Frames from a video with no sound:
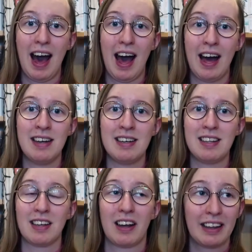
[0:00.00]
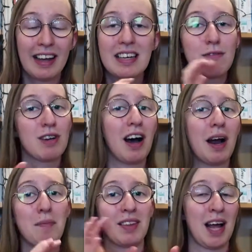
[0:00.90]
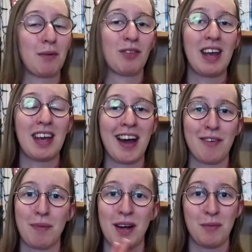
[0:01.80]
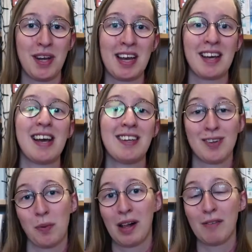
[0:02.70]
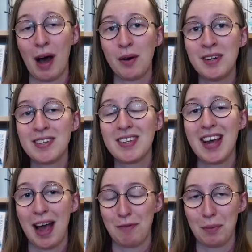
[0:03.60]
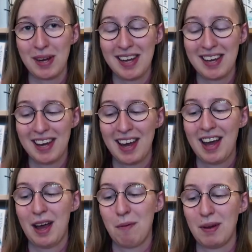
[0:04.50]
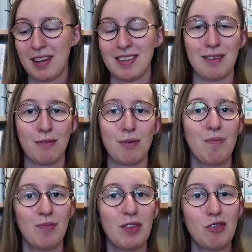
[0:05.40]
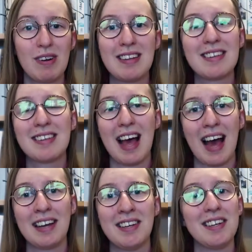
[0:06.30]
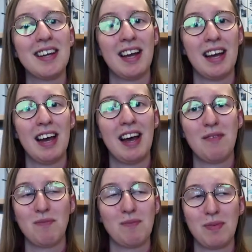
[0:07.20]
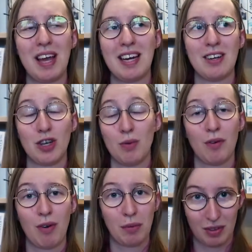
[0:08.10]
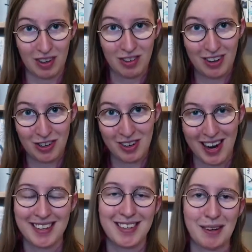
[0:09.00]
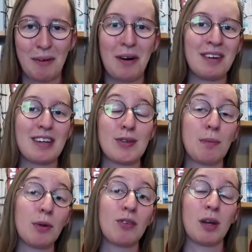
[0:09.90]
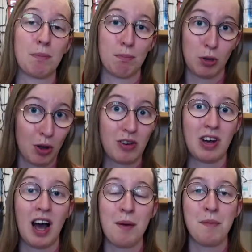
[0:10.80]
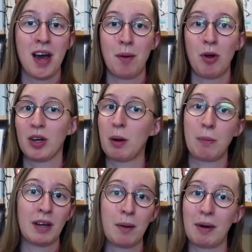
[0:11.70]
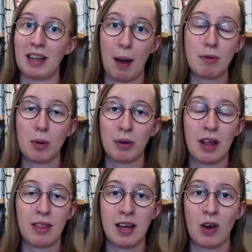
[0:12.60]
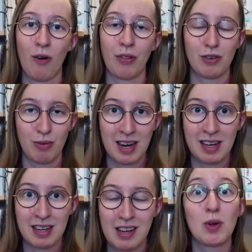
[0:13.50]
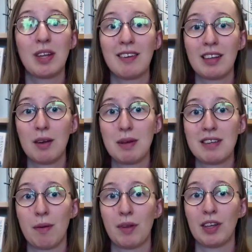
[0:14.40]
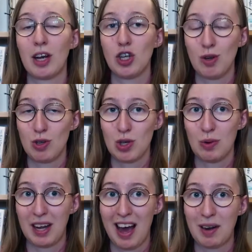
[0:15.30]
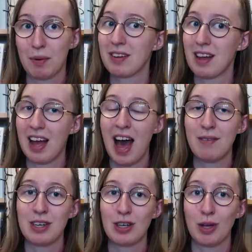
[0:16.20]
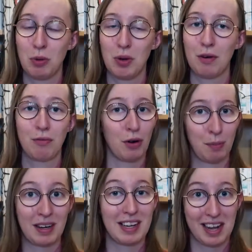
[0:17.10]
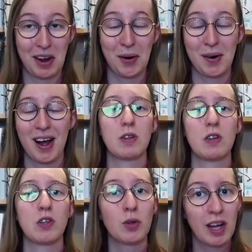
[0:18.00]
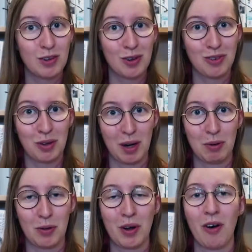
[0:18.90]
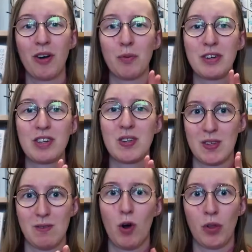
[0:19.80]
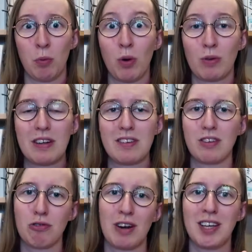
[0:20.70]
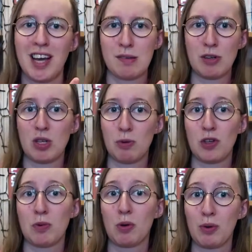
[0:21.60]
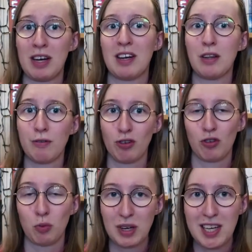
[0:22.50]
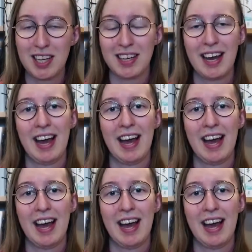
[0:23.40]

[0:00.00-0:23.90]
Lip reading: And the collective time that that will take out of my week is 12 hours every week because of trains and getting to and from the train station and so on. So I'm losing a lot of time, and I'm not going to be bringing my laptop or anything on the train. So that's going to be something to get used to again, because I haven't commuted for about a year. So that's also going to be going on, which is all the more reason to try to get as much as possible written in the first week.